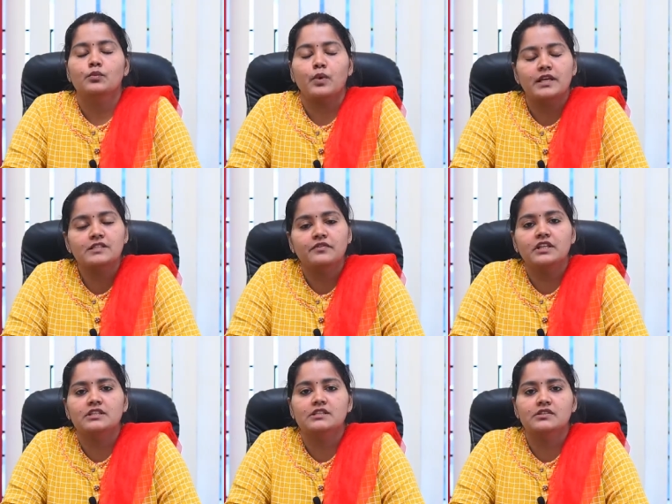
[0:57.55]
once when
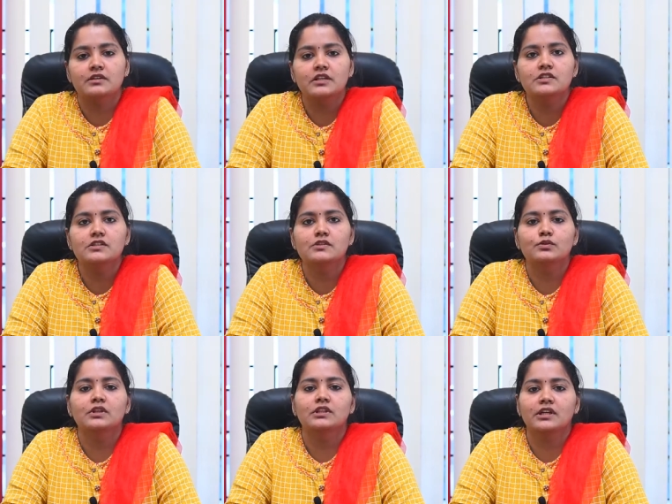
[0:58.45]
it reaches to
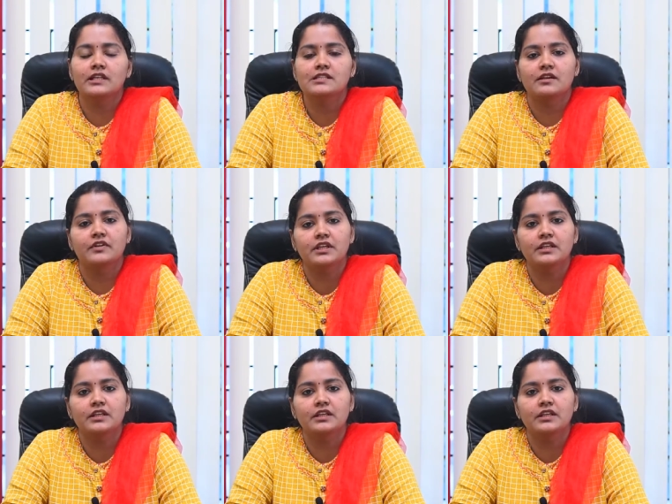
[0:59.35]
the 37